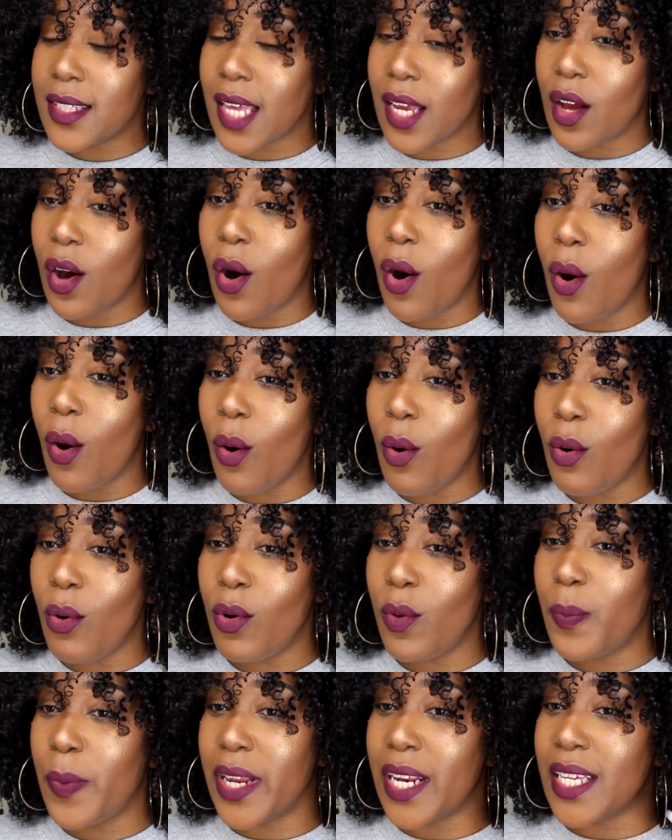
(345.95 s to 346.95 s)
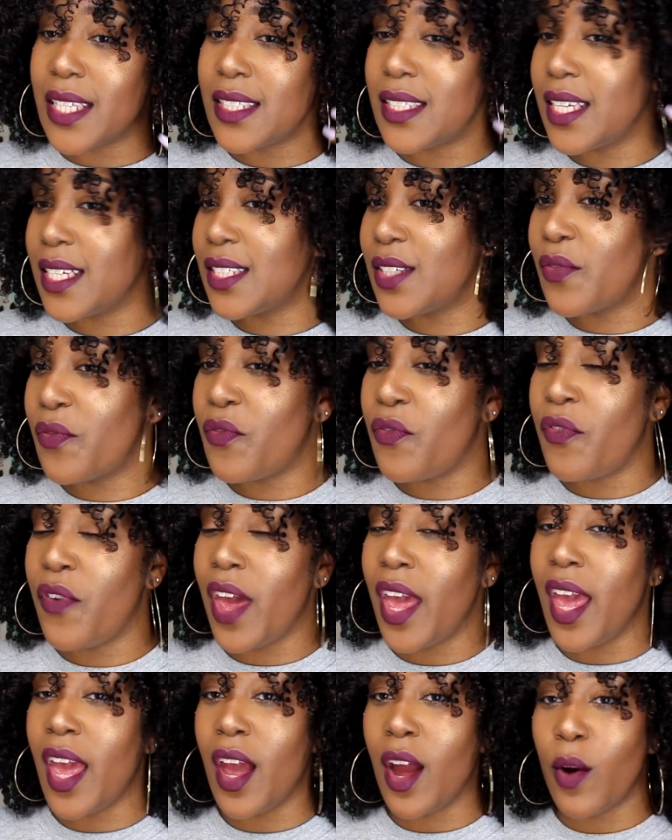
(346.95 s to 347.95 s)
It's like a hold, but it's it's a
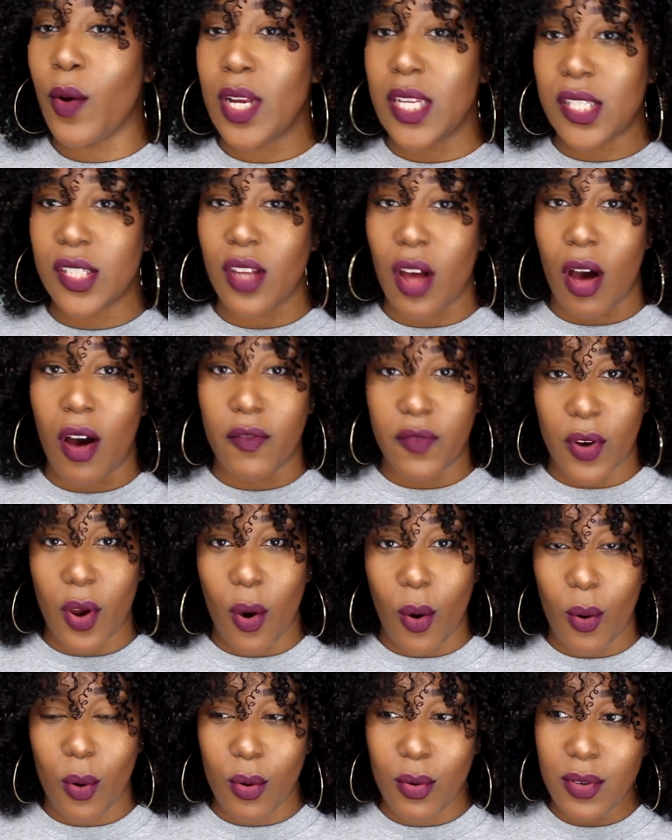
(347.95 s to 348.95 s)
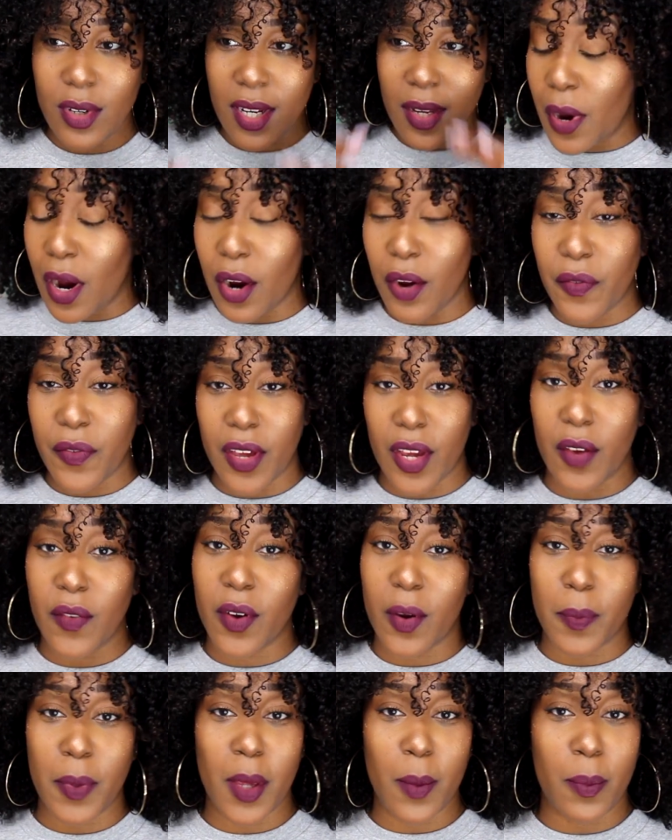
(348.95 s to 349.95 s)
very soft hold. Perfect
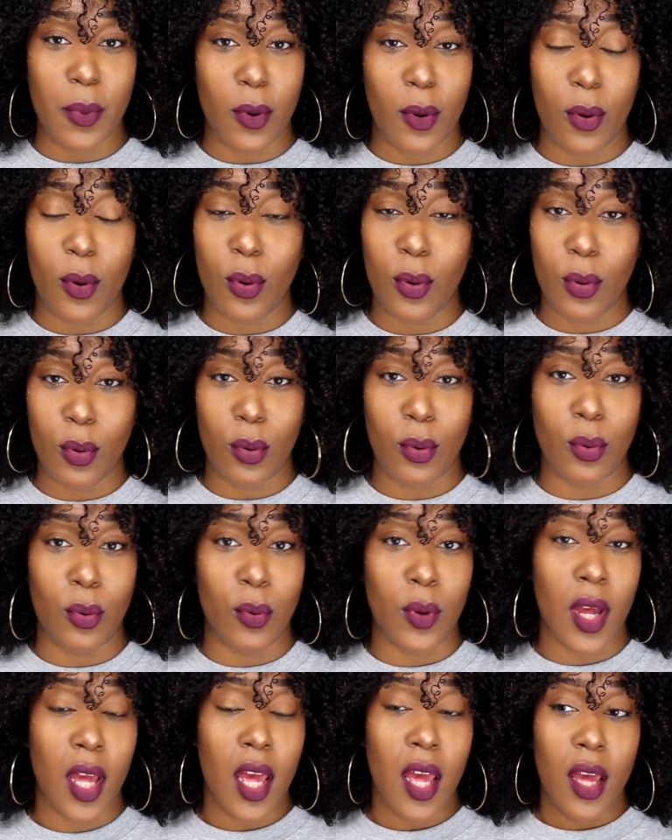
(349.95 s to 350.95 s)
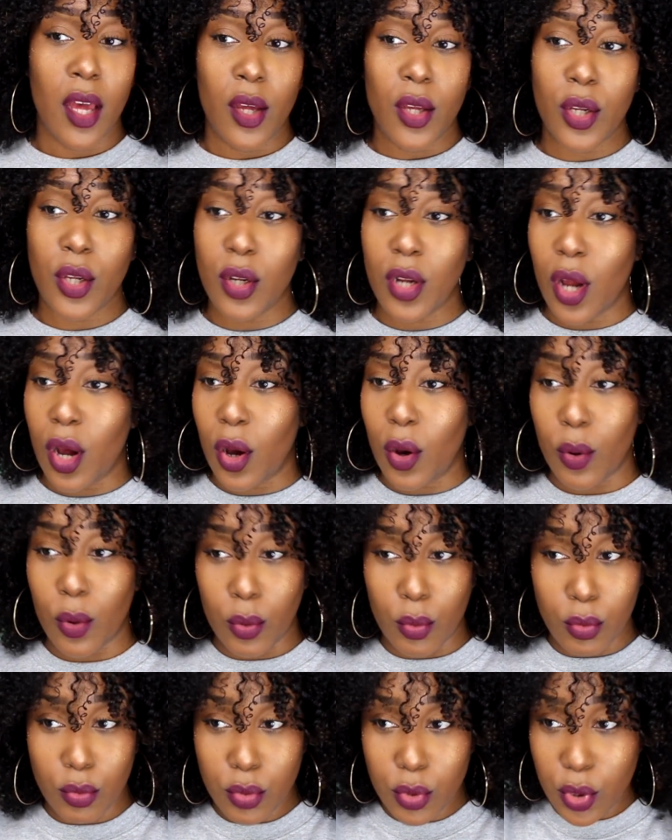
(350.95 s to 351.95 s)
for people who you
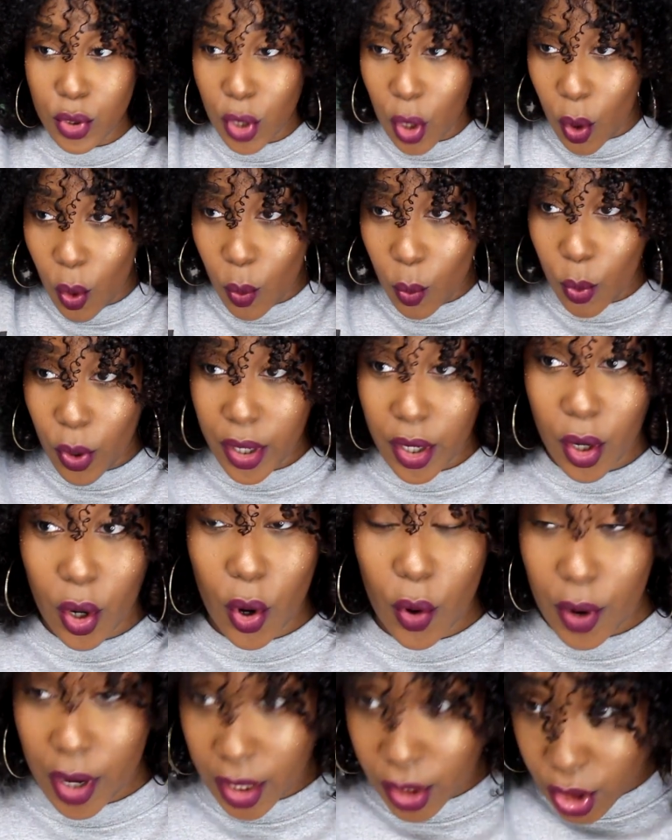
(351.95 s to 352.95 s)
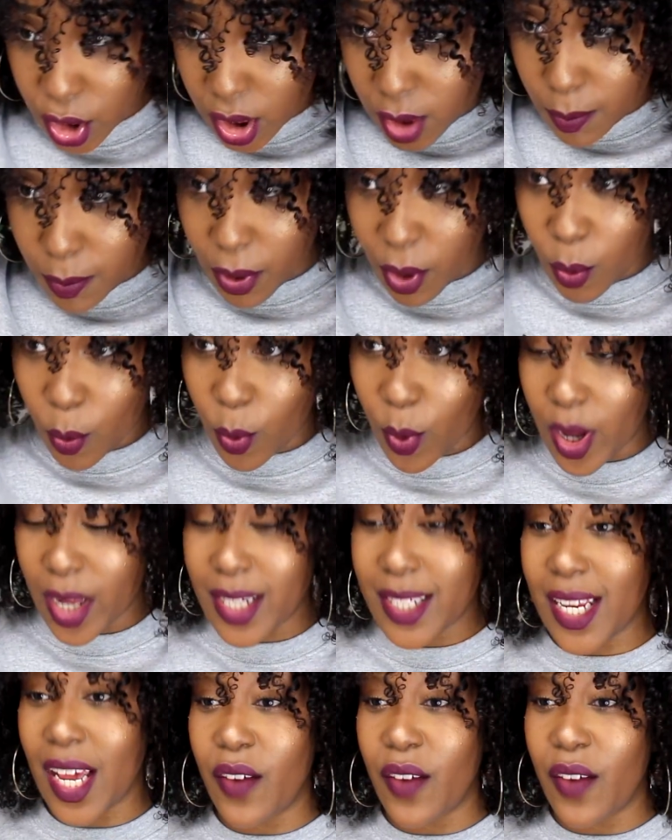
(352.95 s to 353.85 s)
know, don't want to crunch but want